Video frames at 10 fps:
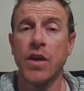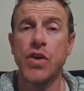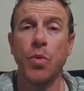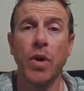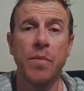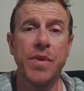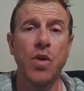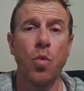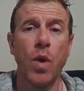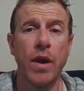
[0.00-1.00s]
You want to be
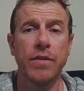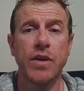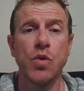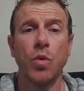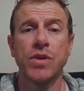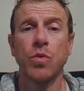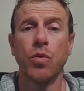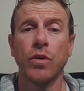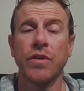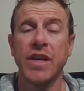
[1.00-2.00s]
aware that you want to
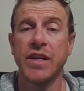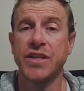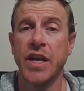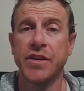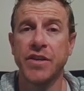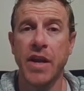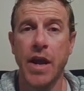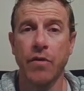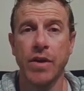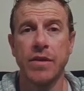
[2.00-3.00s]
work on the attention
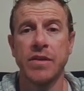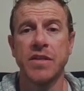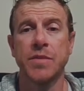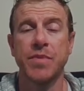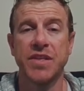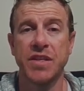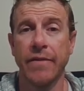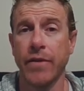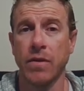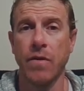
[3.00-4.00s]
area that is
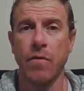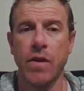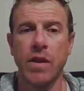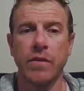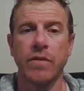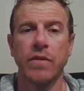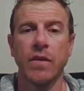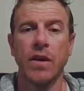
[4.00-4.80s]
specific to your needs,